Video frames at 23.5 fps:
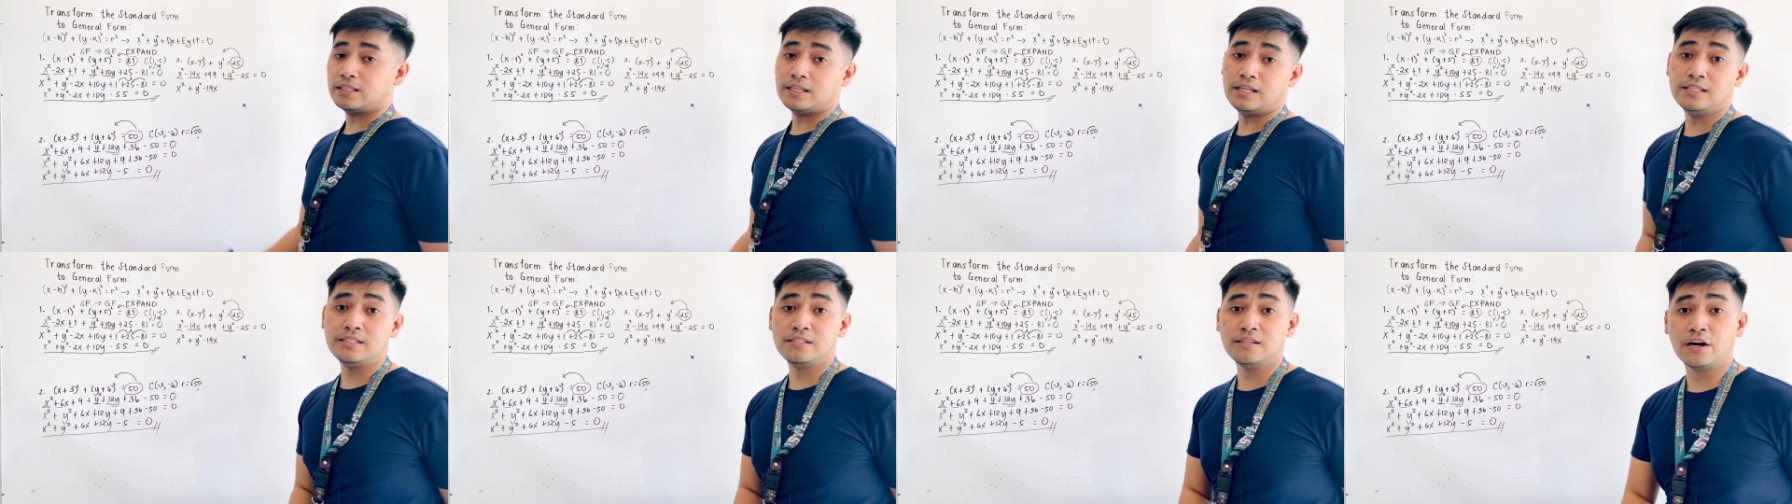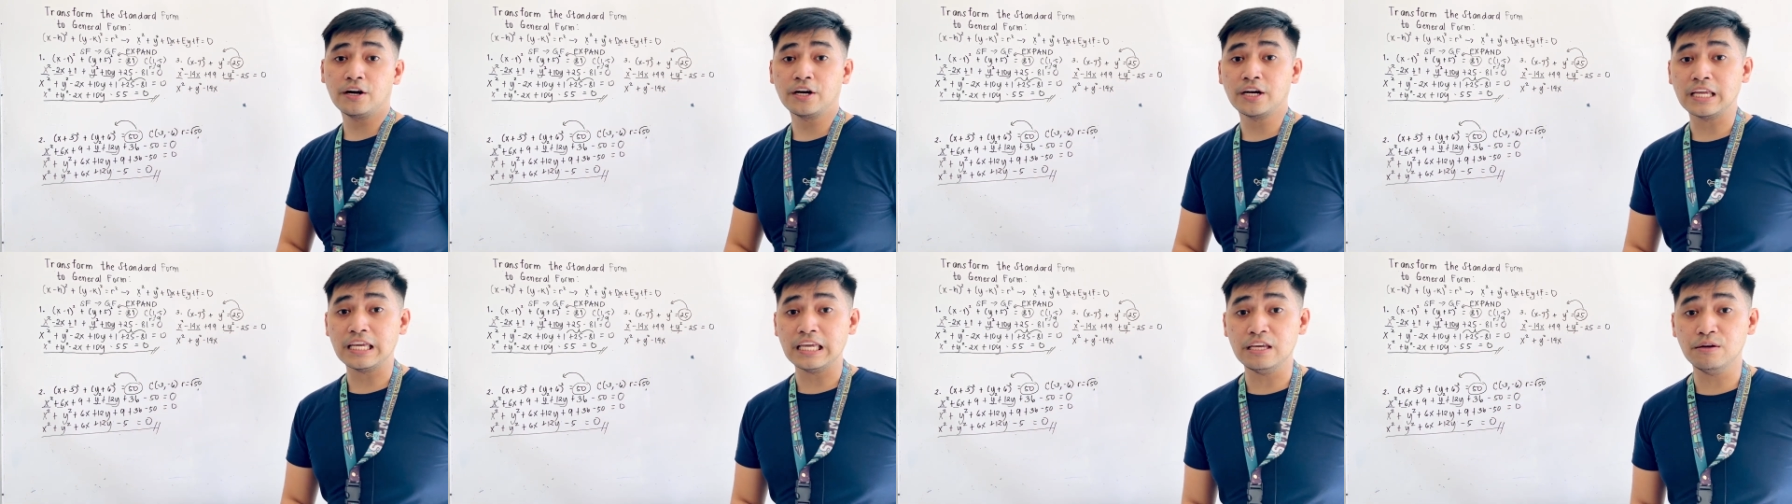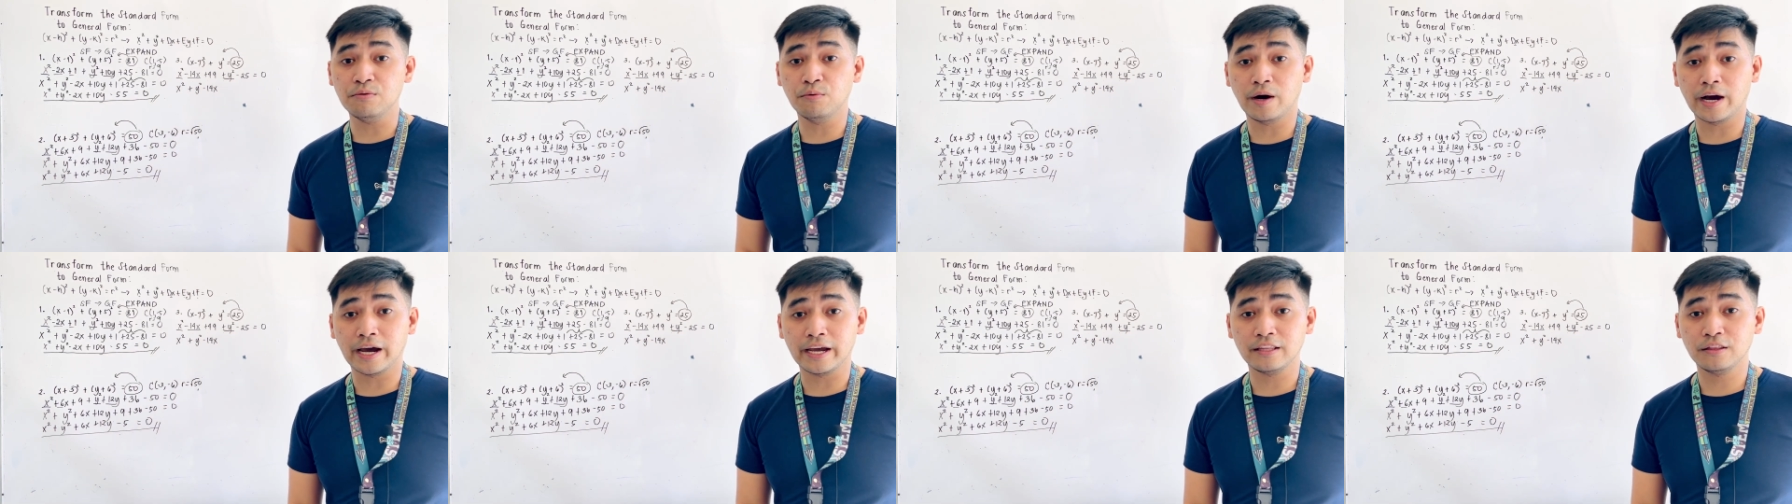is our ey?
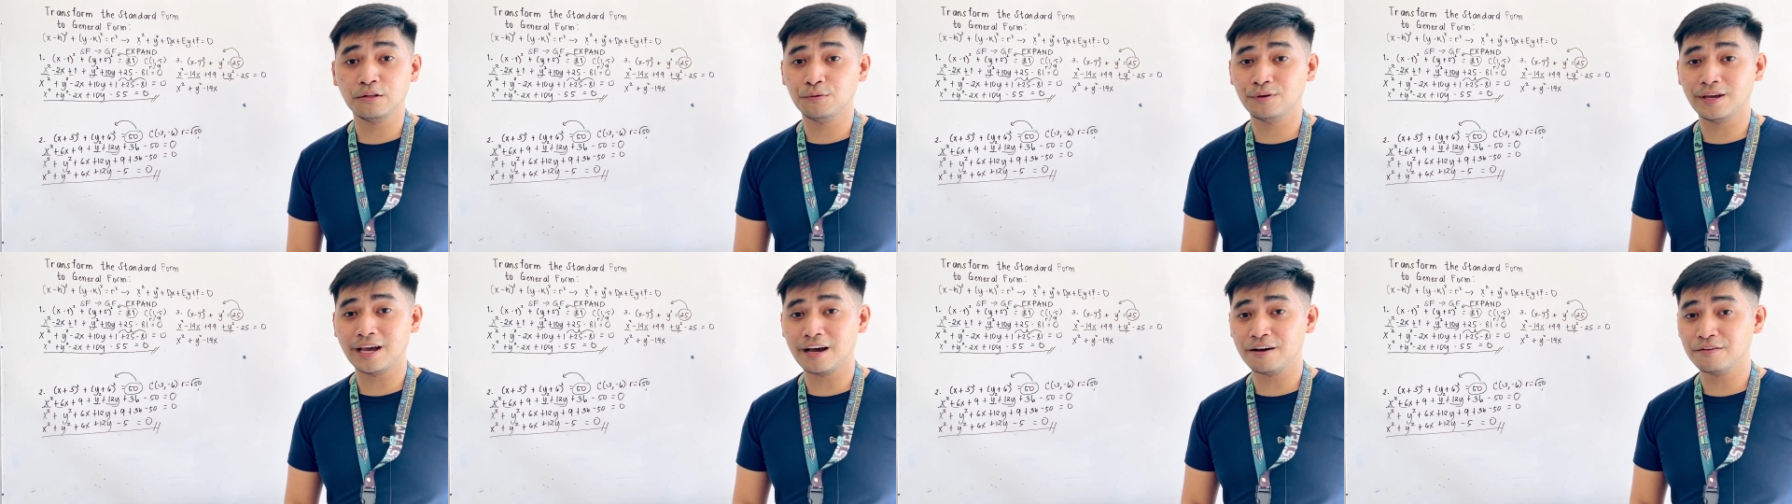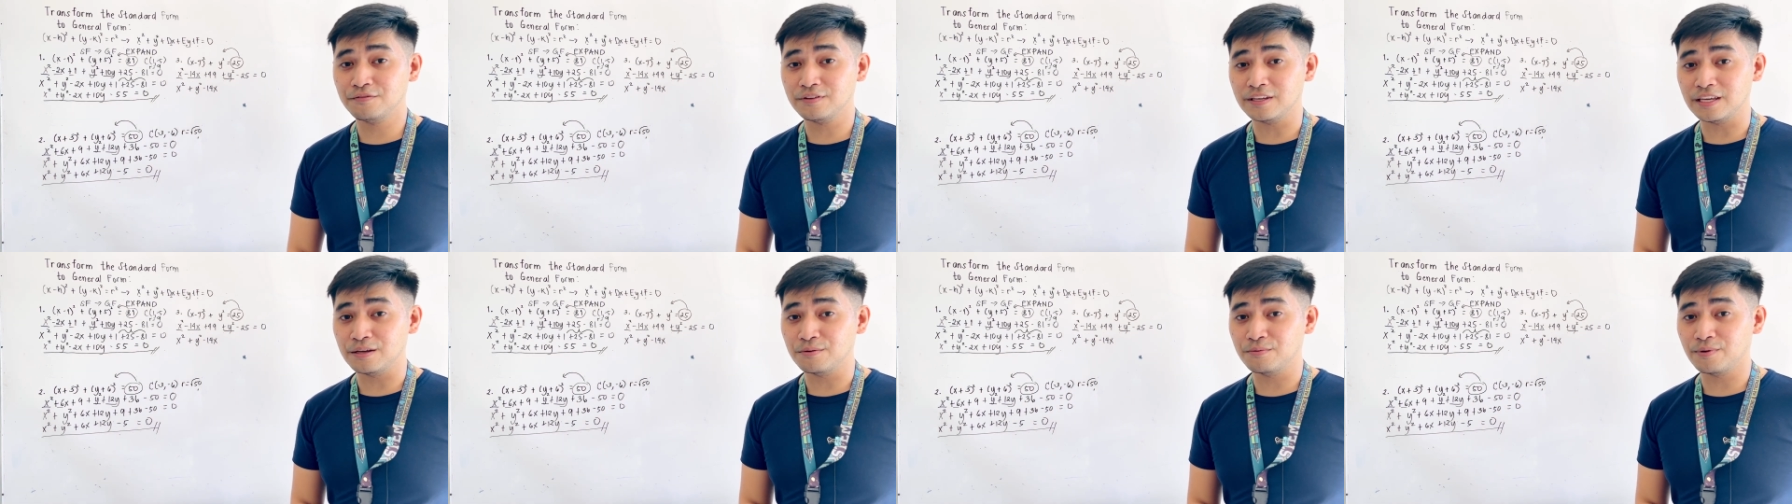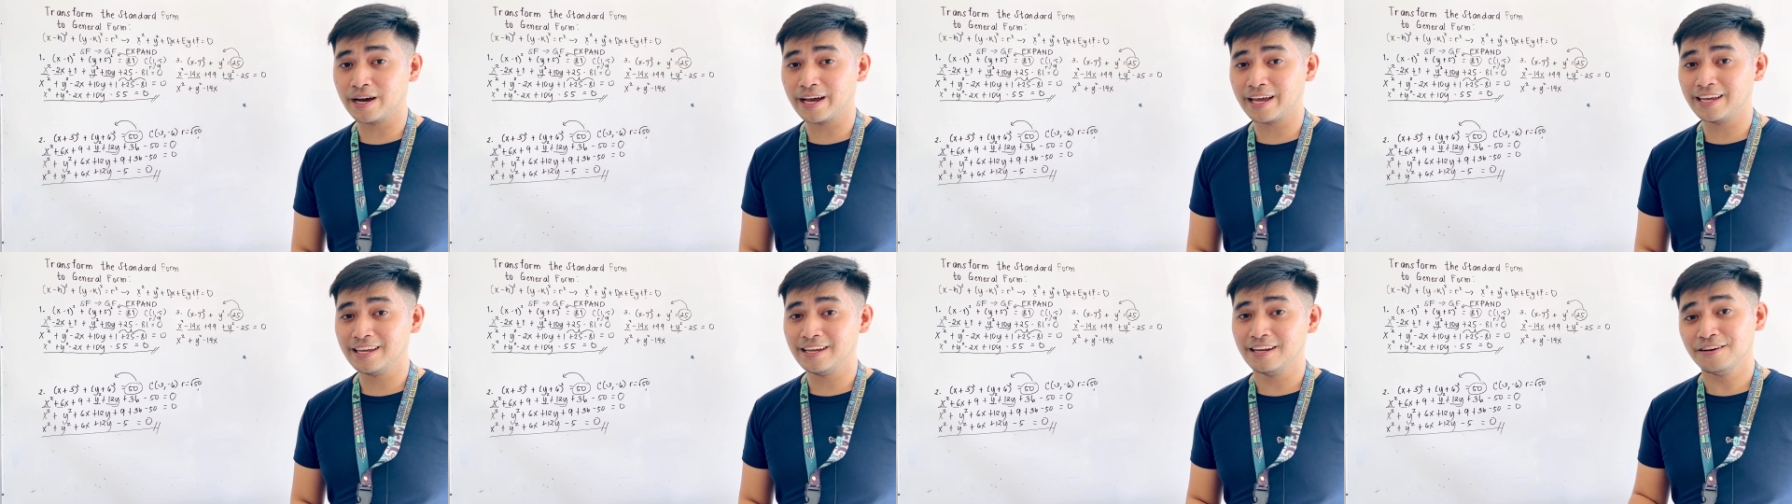Do we have
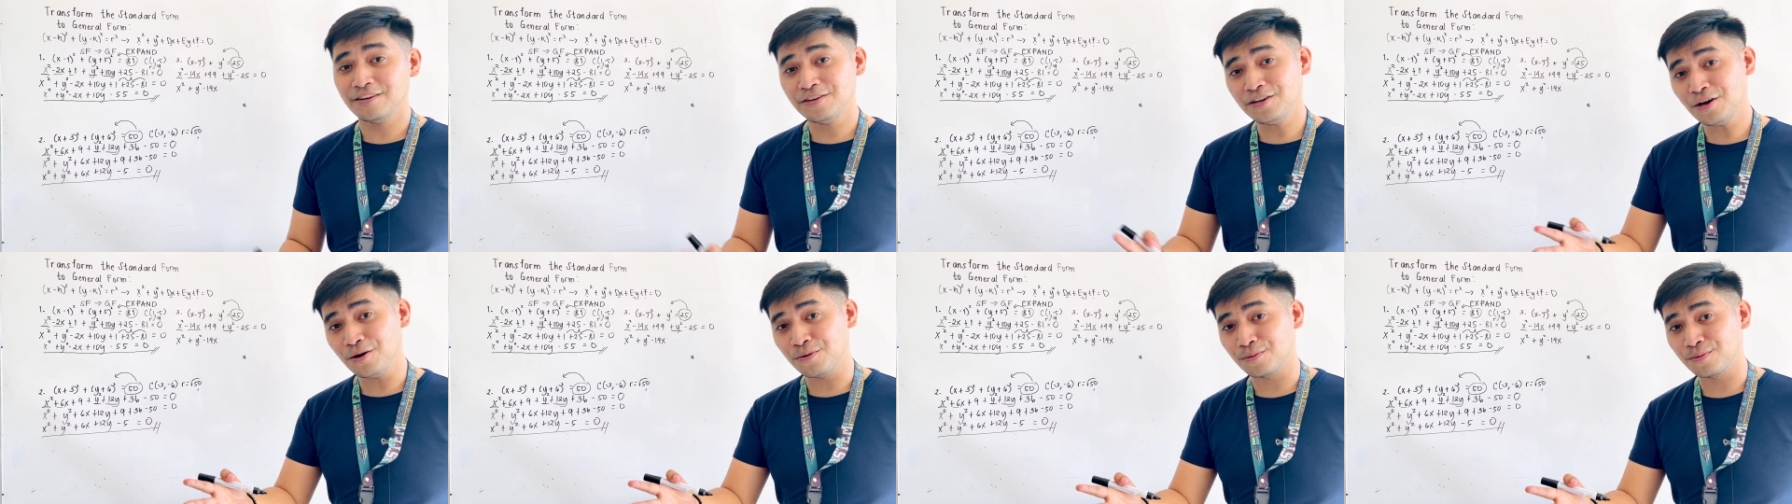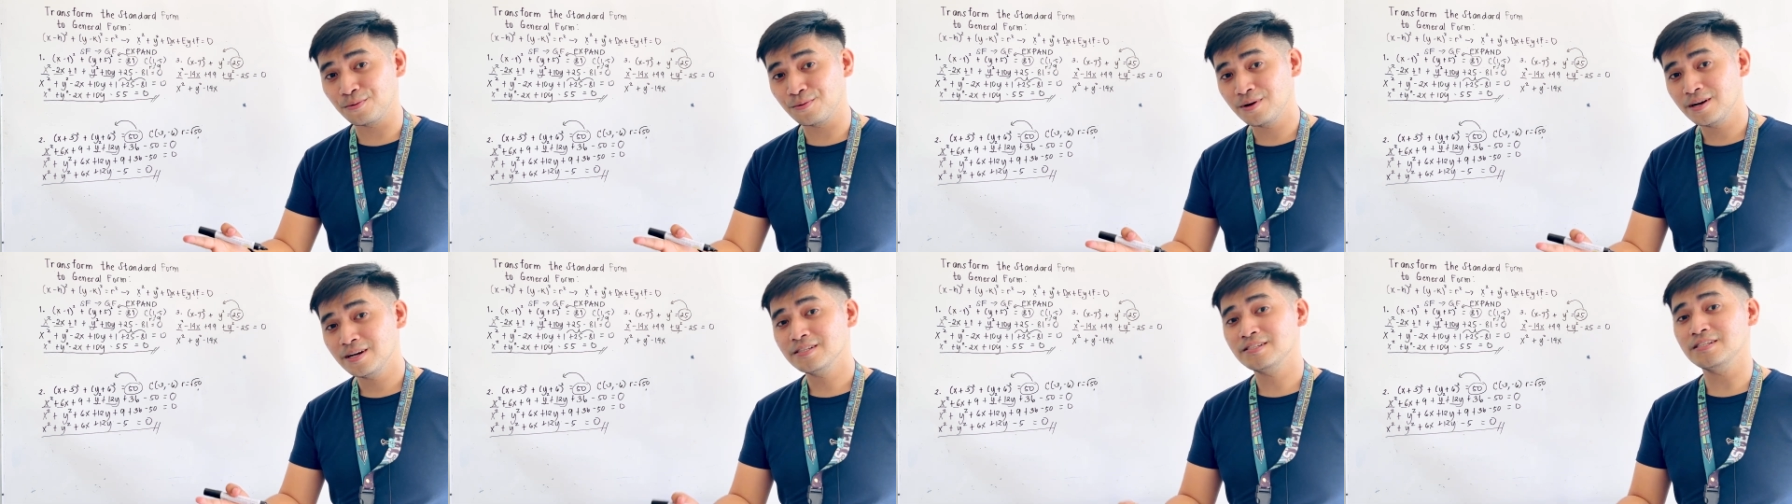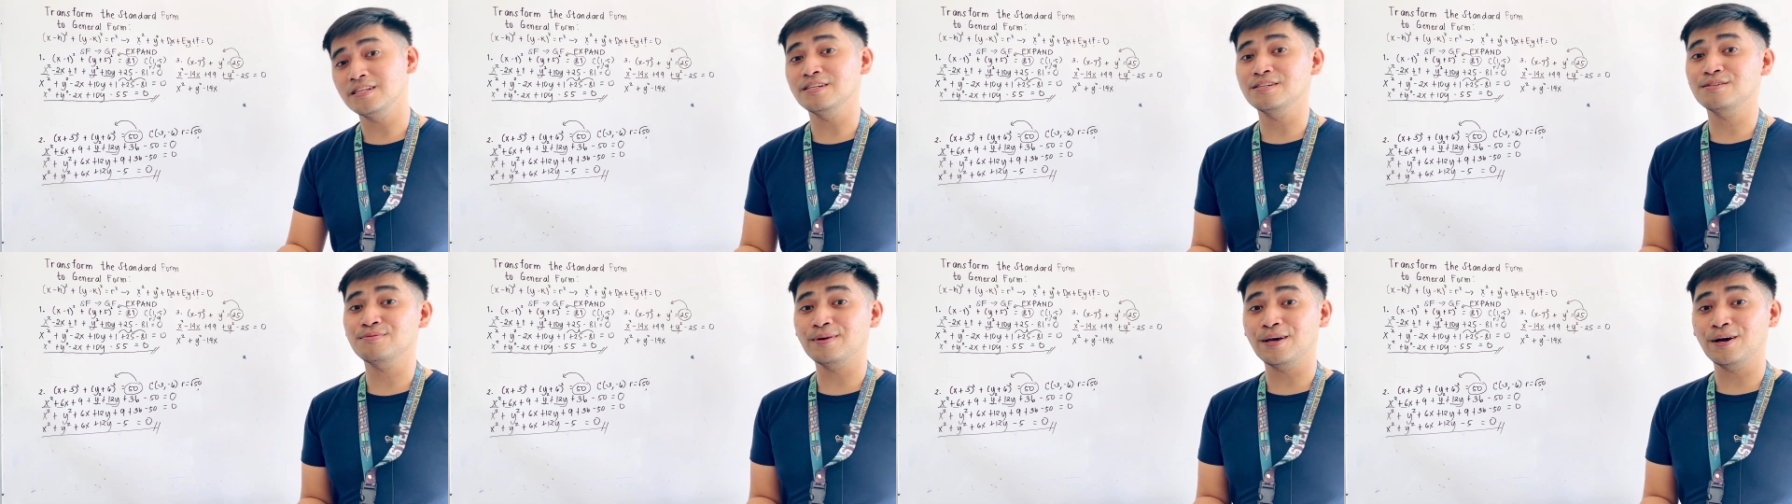ey? No,
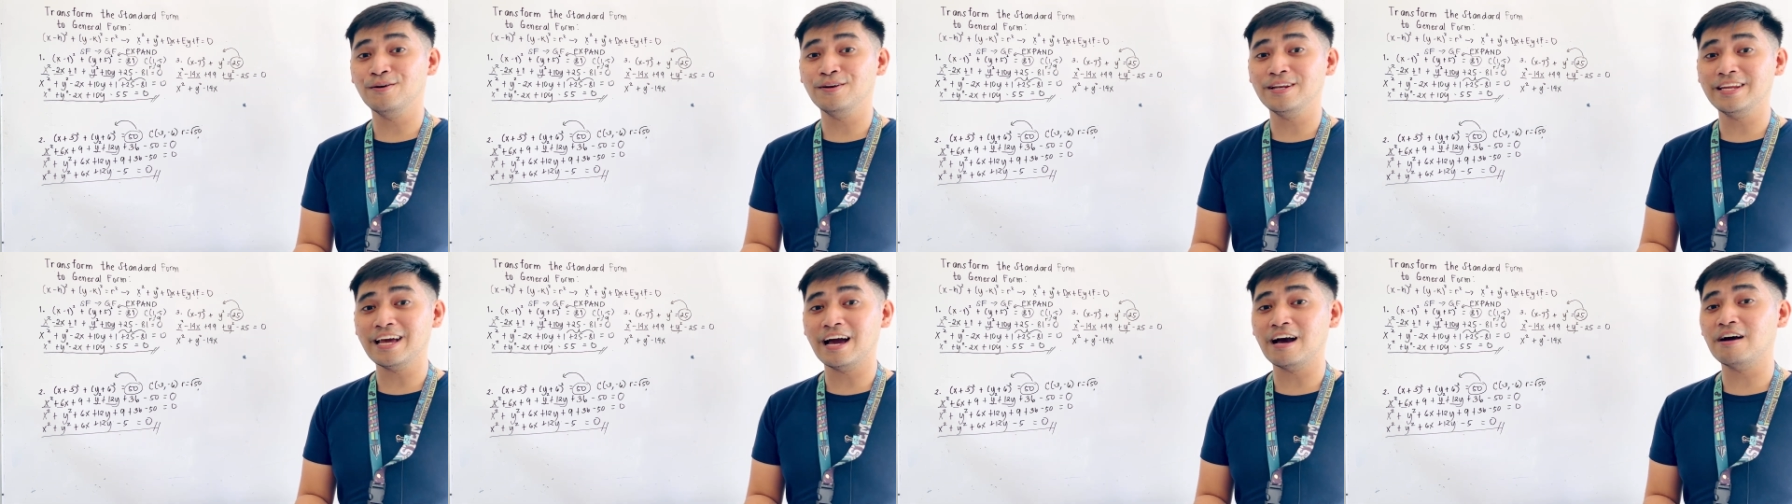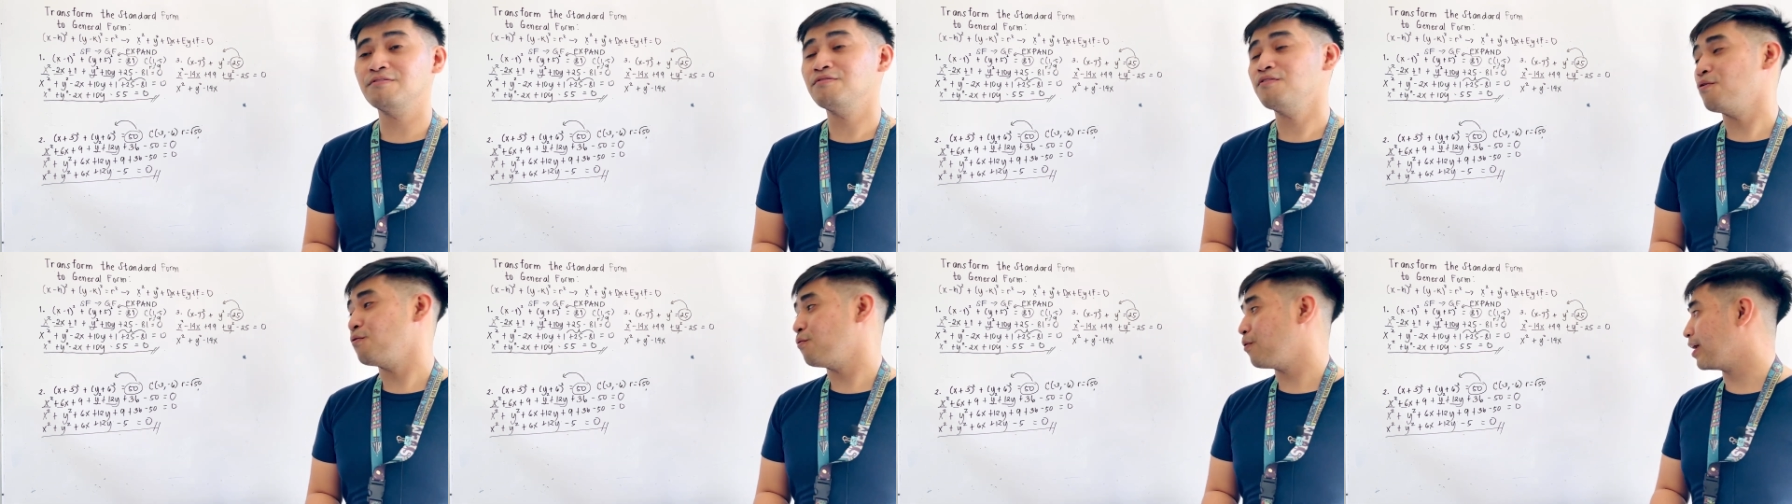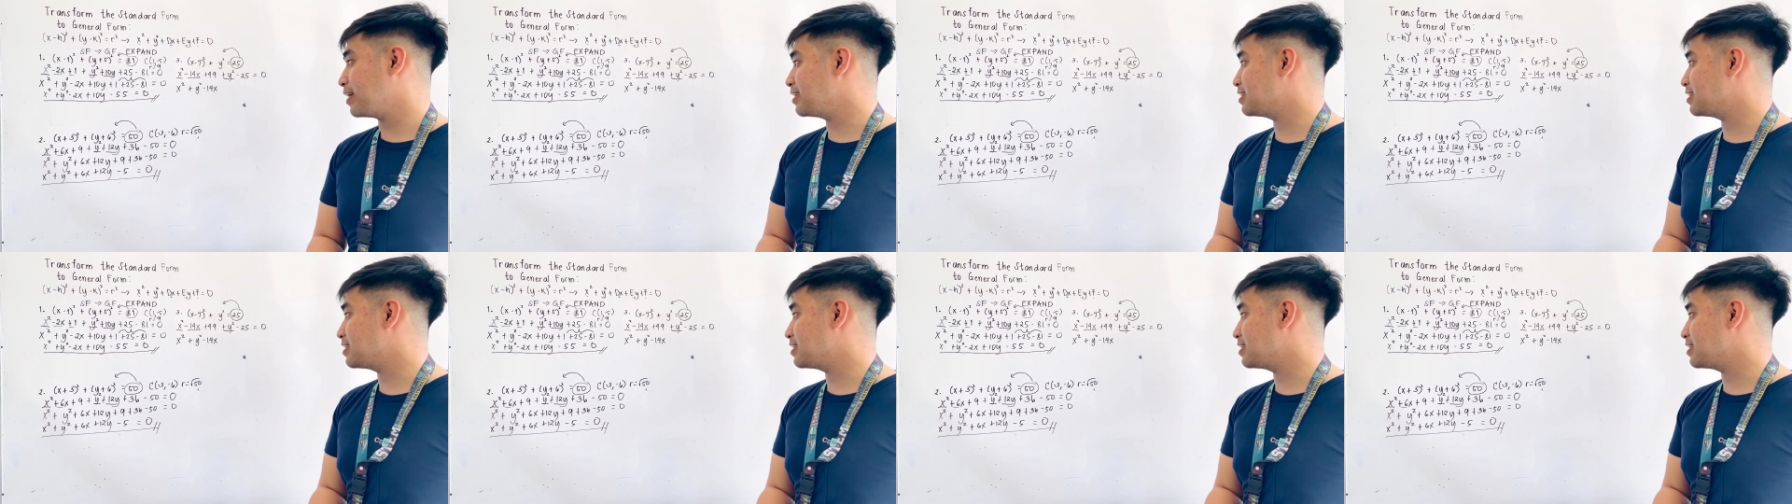since we only have y